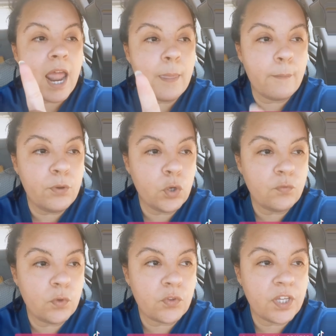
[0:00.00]
And the
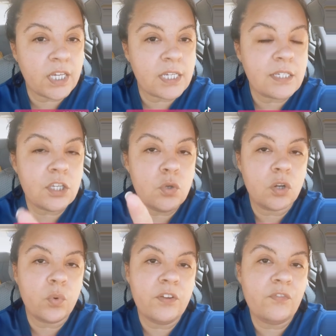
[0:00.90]
beautiful thing is that you
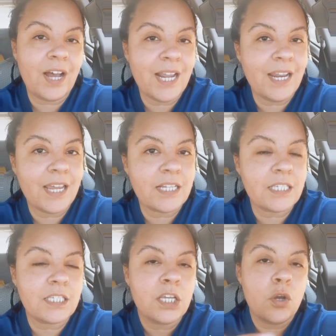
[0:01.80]
can
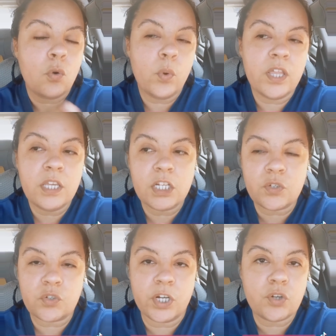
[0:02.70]
refinance when the
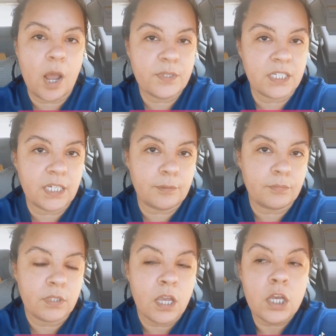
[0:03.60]
interest rate drops
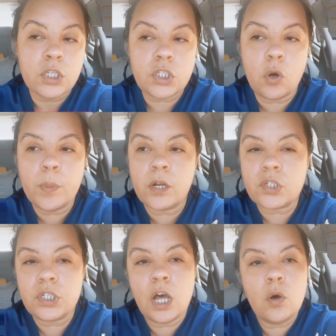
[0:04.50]
again. So
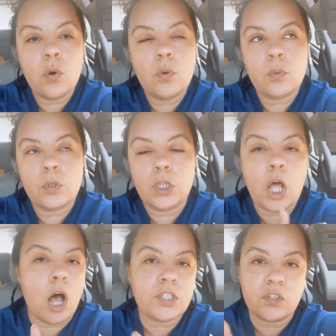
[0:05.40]
there's no
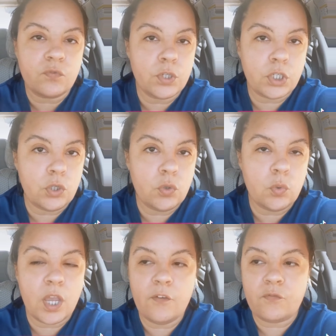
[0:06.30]
loss for
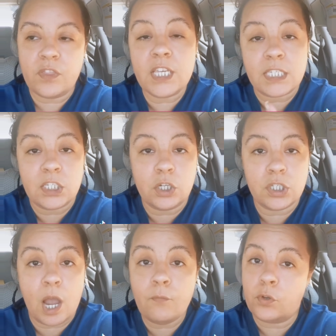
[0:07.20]
you if this is a good
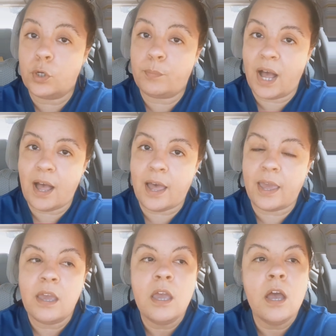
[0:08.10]
time for you to
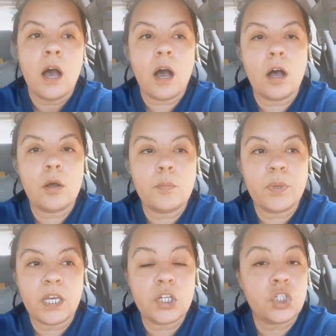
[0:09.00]
buy,
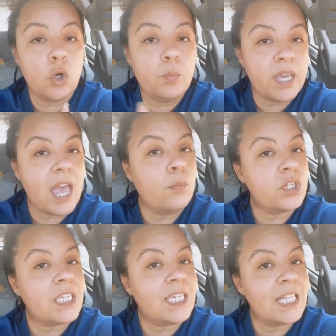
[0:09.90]
because you'll be
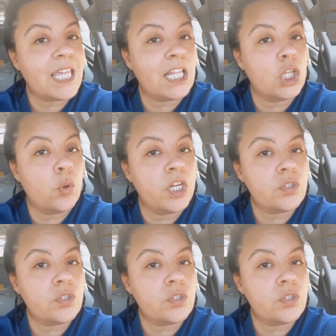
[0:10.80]
able to get that low